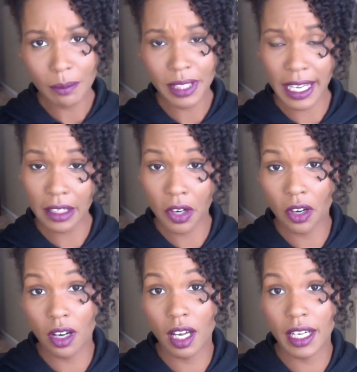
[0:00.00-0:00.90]
plan
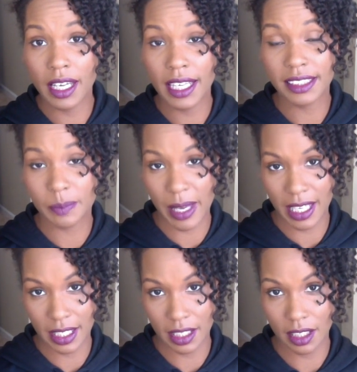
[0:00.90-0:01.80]
on
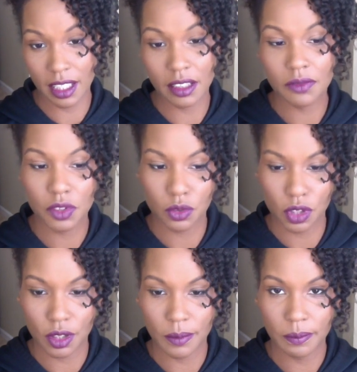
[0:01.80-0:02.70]
expanding in the future.